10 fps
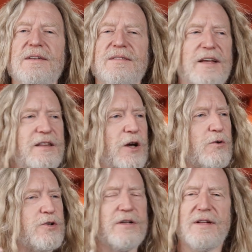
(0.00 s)
It's like the
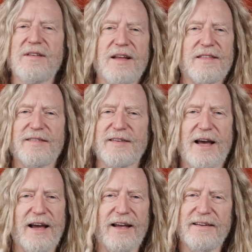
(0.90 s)
ocean. It's like the
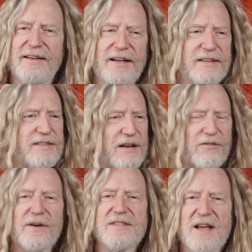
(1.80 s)
sky. It's
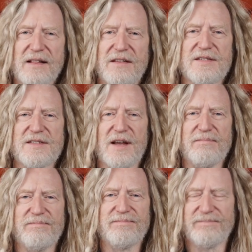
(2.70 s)
never exactly the same.